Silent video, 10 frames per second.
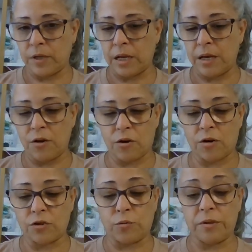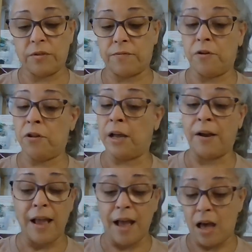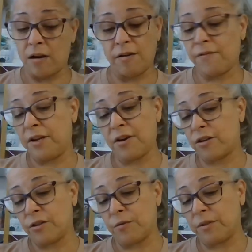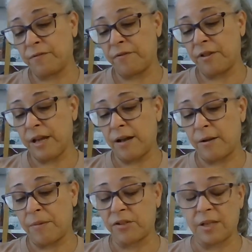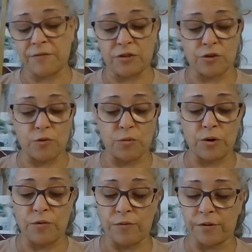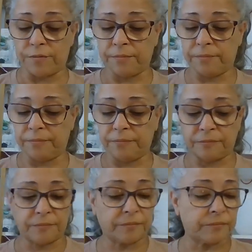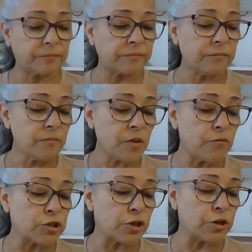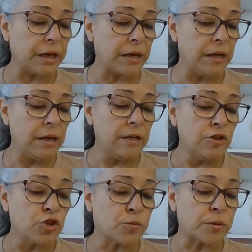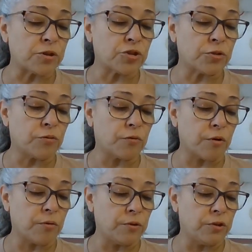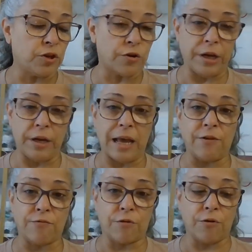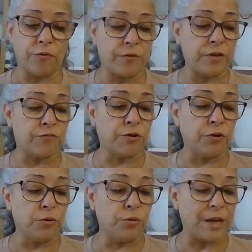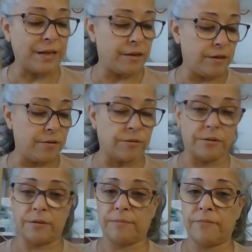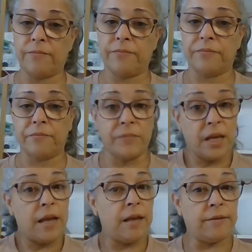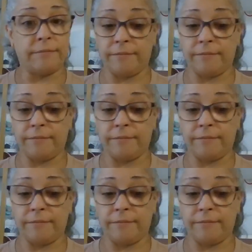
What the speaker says: Any cards going to fall out? I don't know if any cards are going to fall out. I might just have to turn one over. Returning. Your spiritual growth, journey and growth is renewed and healed. Hey,